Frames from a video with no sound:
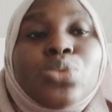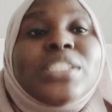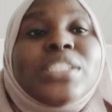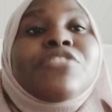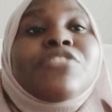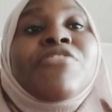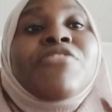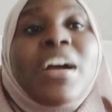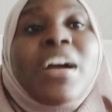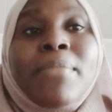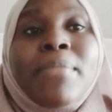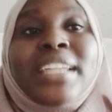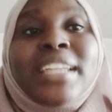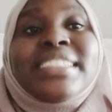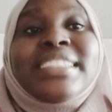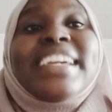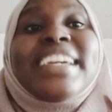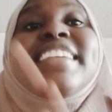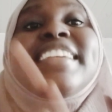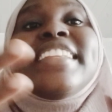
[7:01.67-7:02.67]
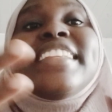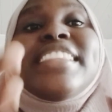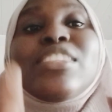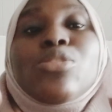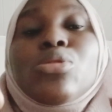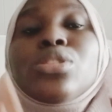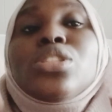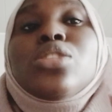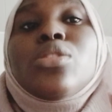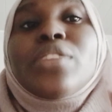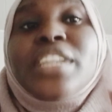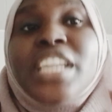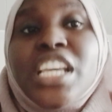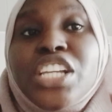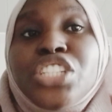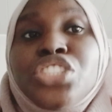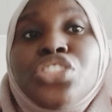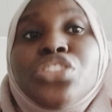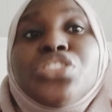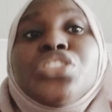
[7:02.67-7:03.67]
with farmers in those
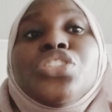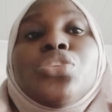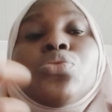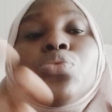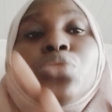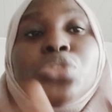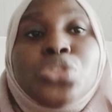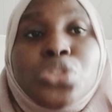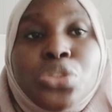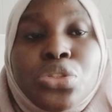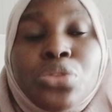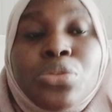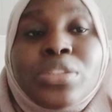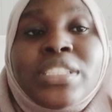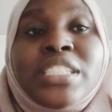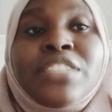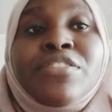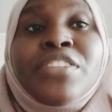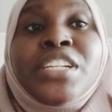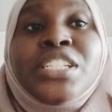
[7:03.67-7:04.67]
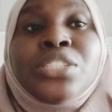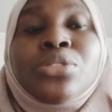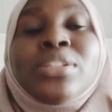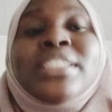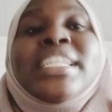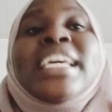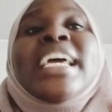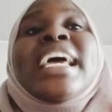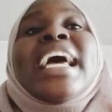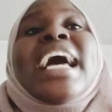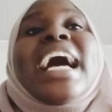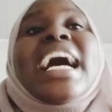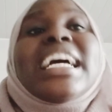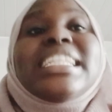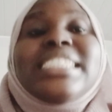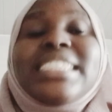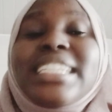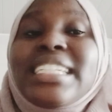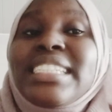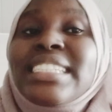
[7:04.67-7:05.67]
locations you want to cultivate on,
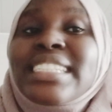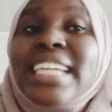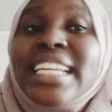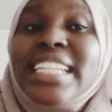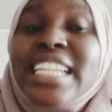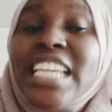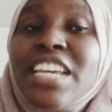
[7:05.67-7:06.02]
and this can